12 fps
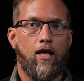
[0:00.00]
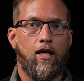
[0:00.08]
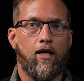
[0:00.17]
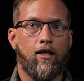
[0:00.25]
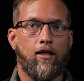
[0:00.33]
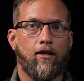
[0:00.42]

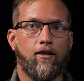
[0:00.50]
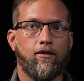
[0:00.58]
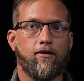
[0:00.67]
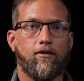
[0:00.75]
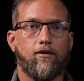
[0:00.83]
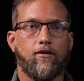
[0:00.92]

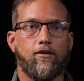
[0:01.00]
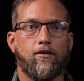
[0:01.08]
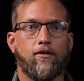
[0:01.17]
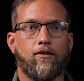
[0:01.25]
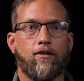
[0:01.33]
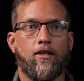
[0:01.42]
And
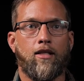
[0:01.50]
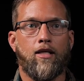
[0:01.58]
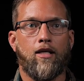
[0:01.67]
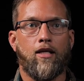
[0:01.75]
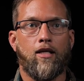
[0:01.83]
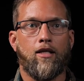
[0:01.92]

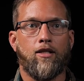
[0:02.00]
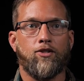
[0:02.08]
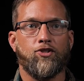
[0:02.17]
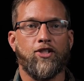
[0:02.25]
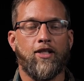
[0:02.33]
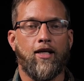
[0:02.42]

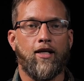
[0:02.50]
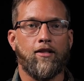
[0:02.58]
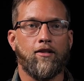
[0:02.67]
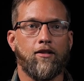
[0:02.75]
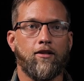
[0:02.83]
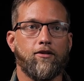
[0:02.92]
she
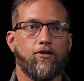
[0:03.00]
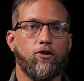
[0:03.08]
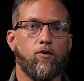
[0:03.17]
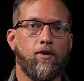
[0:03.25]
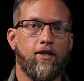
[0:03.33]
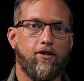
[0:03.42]
had the
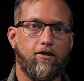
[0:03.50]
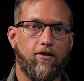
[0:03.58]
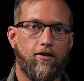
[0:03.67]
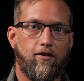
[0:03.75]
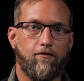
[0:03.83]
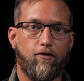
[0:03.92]
2 weeks
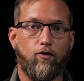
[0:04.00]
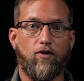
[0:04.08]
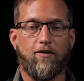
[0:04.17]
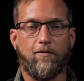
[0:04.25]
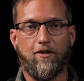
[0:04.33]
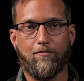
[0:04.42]
for
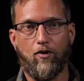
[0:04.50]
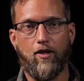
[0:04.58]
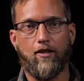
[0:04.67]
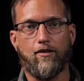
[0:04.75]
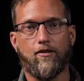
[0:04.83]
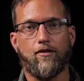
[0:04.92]
Christmas break.